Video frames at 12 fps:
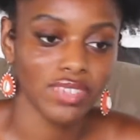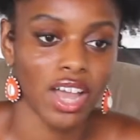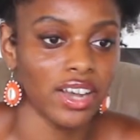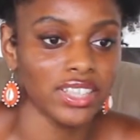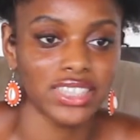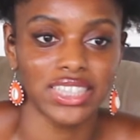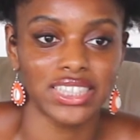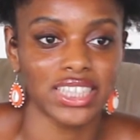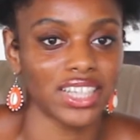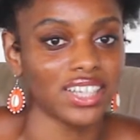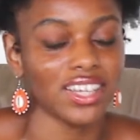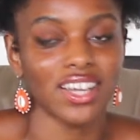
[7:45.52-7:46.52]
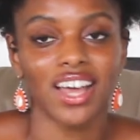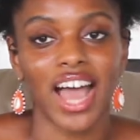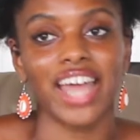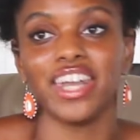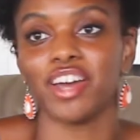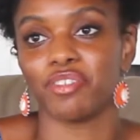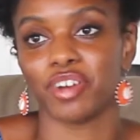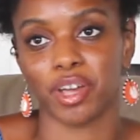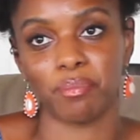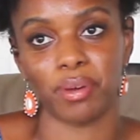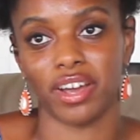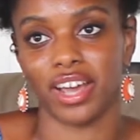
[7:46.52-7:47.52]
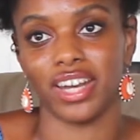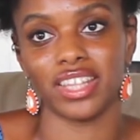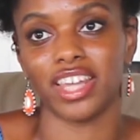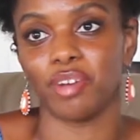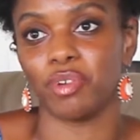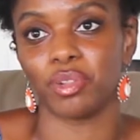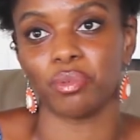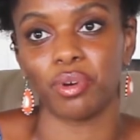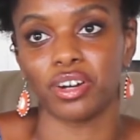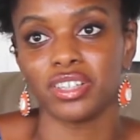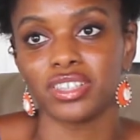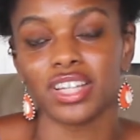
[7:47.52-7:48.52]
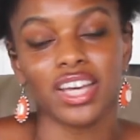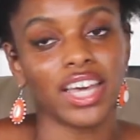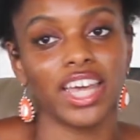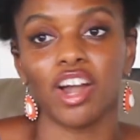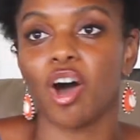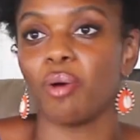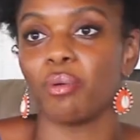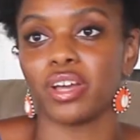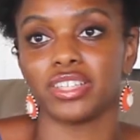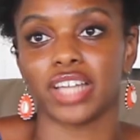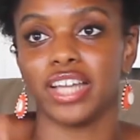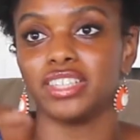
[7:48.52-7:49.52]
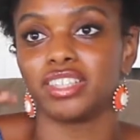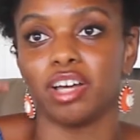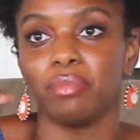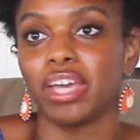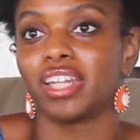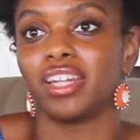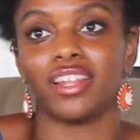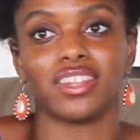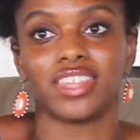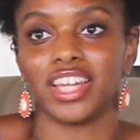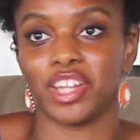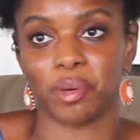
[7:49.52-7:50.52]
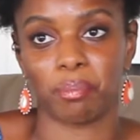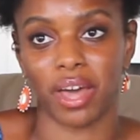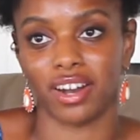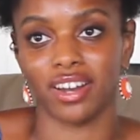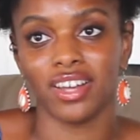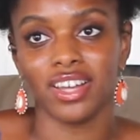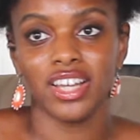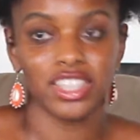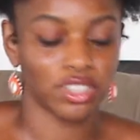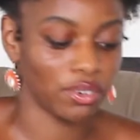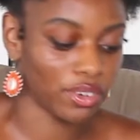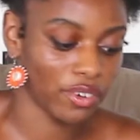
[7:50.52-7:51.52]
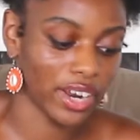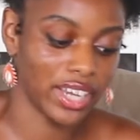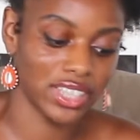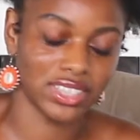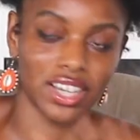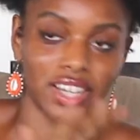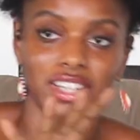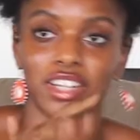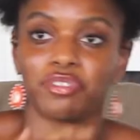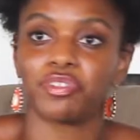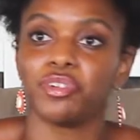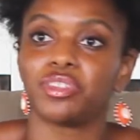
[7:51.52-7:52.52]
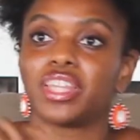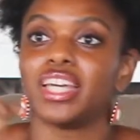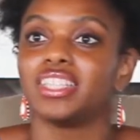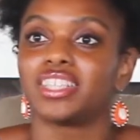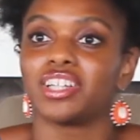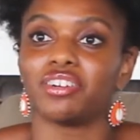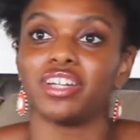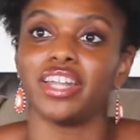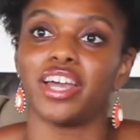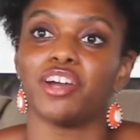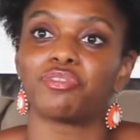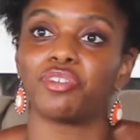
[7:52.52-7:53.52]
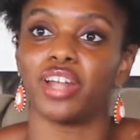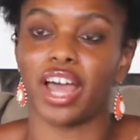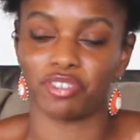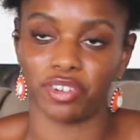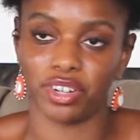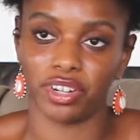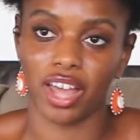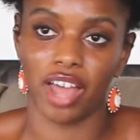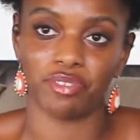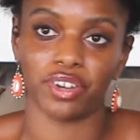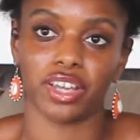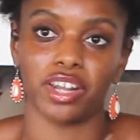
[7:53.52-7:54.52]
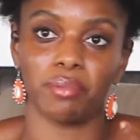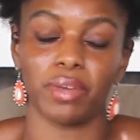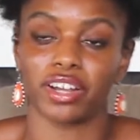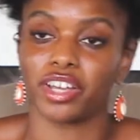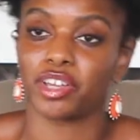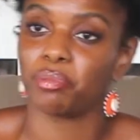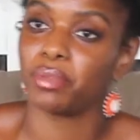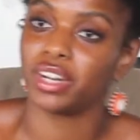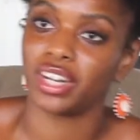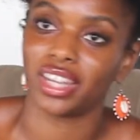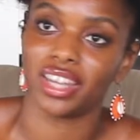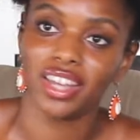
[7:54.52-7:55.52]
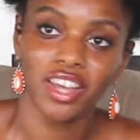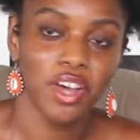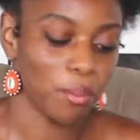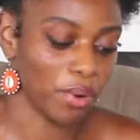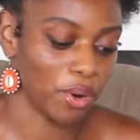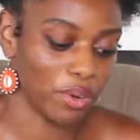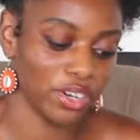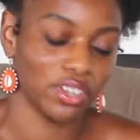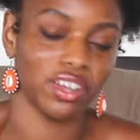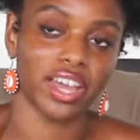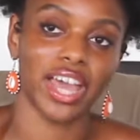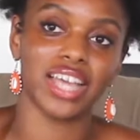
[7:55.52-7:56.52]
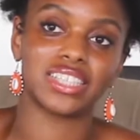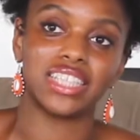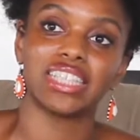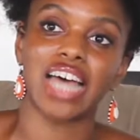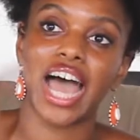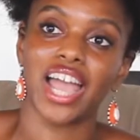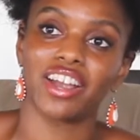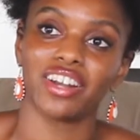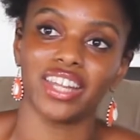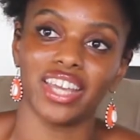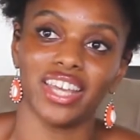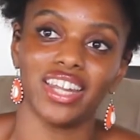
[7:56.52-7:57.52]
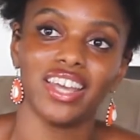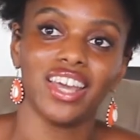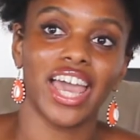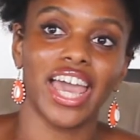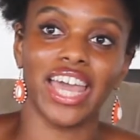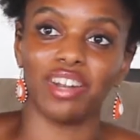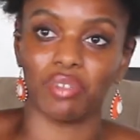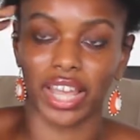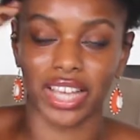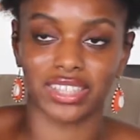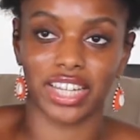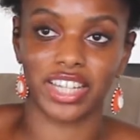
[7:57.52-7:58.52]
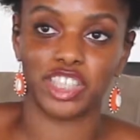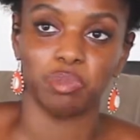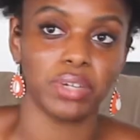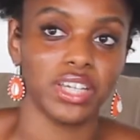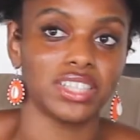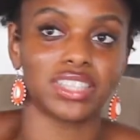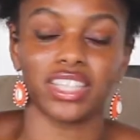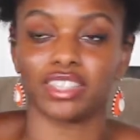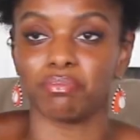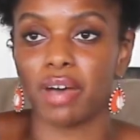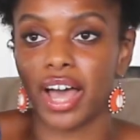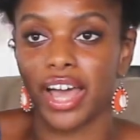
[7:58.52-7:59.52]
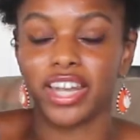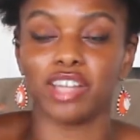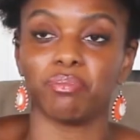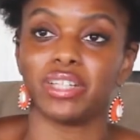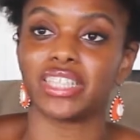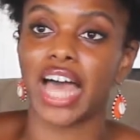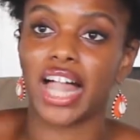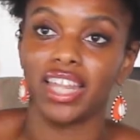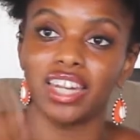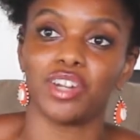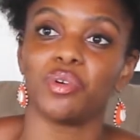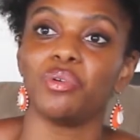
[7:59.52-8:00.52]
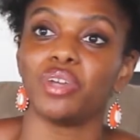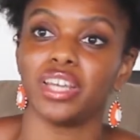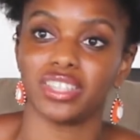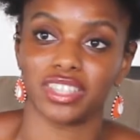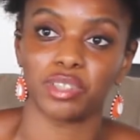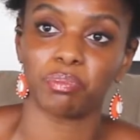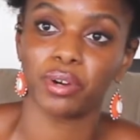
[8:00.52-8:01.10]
honestly, I never compare anything with worse. It always ends up making the other thing look better. So great, he's done a few things here and there for the African American community, but when you look at his entirety and like I said, his speech, his mind, his mentality, and who he is as a